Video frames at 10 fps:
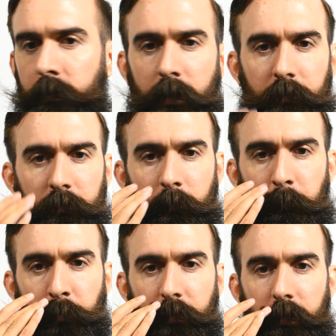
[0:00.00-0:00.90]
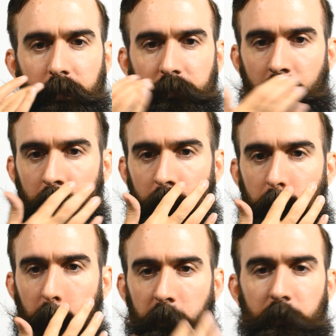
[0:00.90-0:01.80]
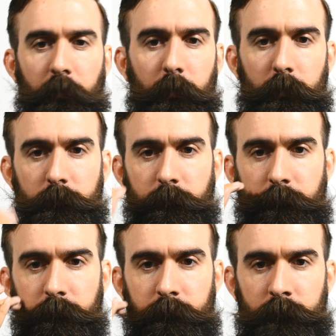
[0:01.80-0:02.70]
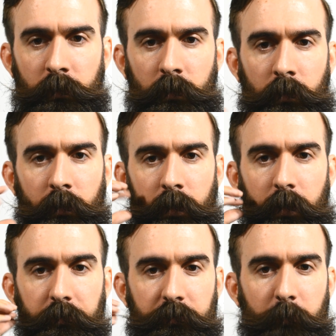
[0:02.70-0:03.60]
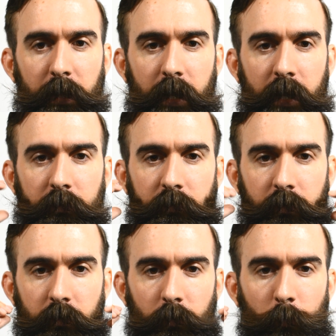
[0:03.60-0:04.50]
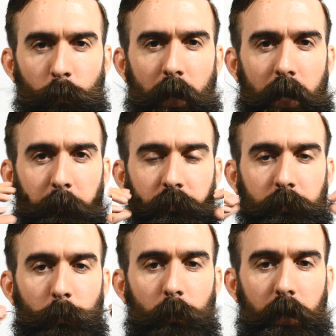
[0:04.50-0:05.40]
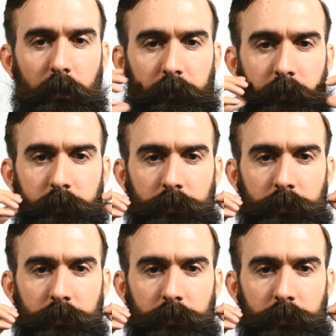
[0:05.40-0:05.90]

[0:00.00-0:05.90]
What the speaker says: that has put things into control. As you can see, my ends here are absolutely wild,